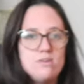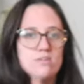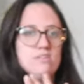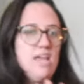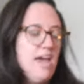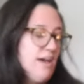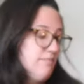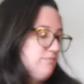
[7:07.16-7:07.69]

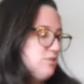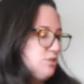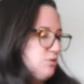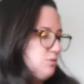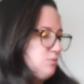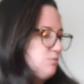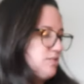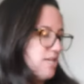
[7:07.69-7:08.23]
have
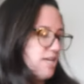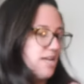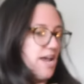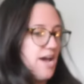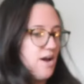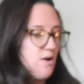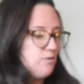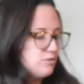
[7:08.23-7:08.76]
to take it
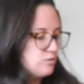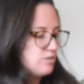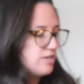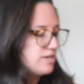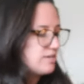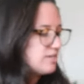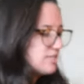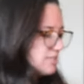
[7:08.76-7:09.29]
out so
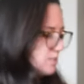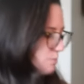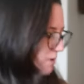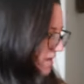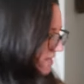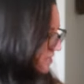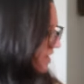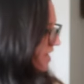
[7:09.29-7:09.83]
that it can
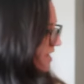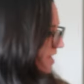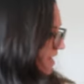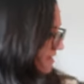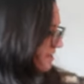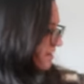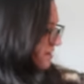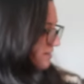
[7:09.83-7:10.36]
expand,
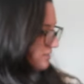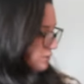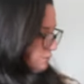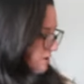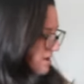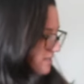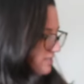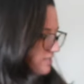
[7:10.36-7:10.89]
and then it
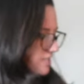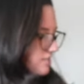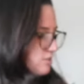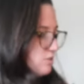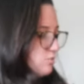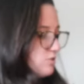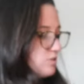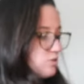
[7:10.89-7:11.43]
expands
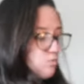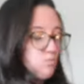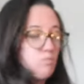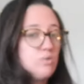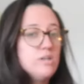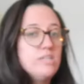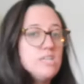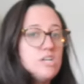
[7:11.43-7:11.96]
into this
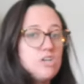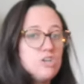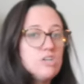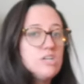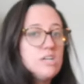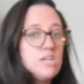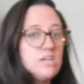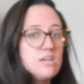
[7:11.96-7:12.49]
really
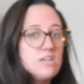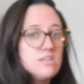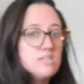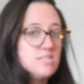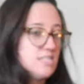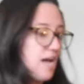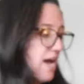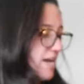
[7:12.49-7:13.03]
good
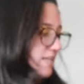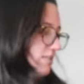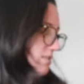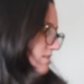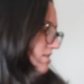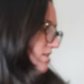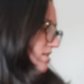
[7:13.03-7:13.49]
sized